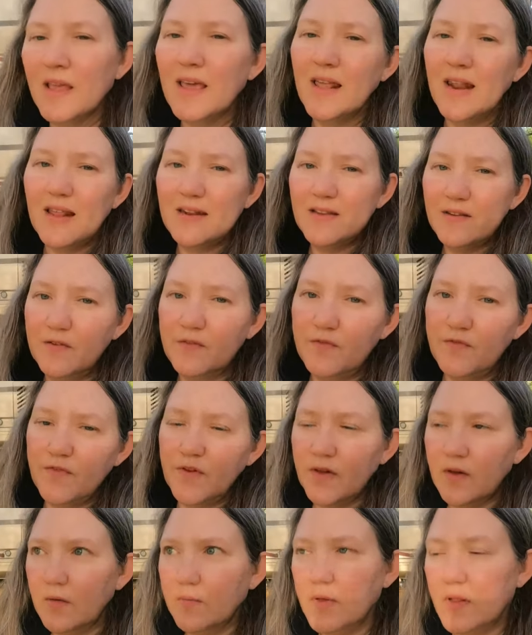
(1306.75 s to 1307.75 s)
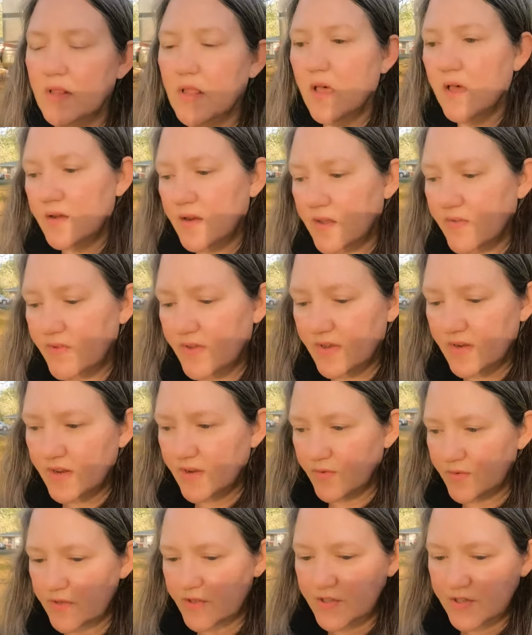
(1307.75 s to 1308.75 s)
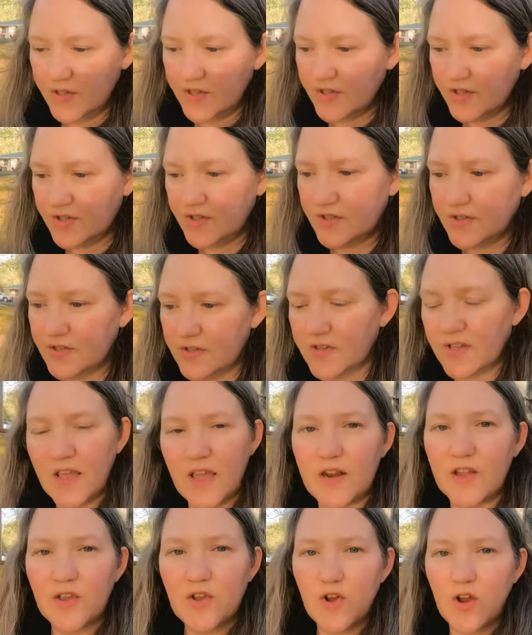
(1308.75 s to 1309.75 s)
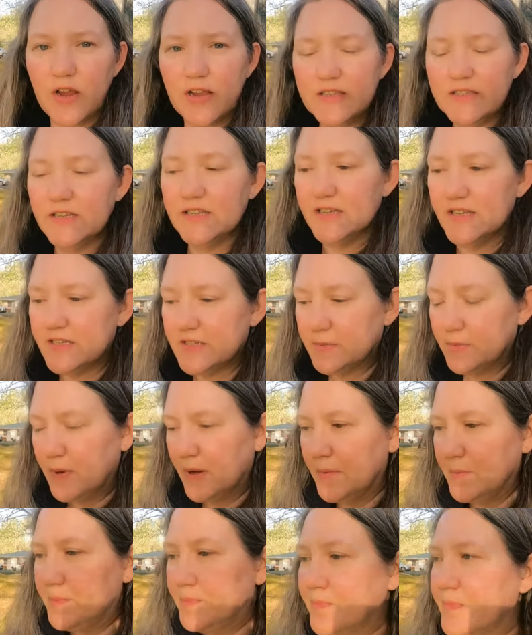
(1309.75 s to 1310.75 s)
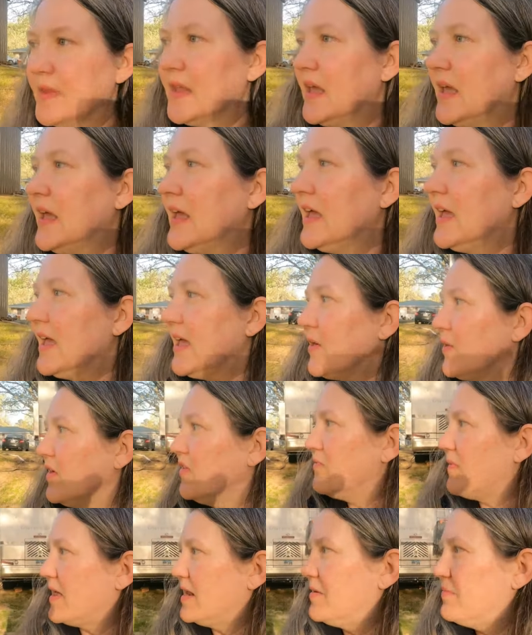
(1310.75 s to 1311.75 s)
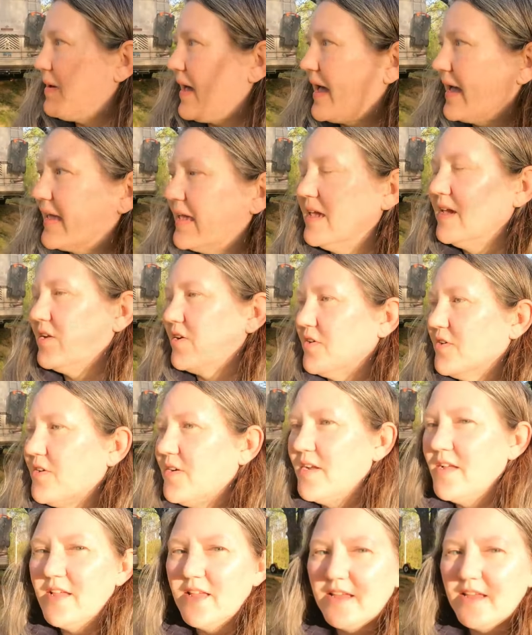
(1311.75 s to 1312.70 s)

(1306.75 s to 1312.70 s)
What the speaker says: And I didn't film a lot of it. It was just kind of craziness, but we've made it back here.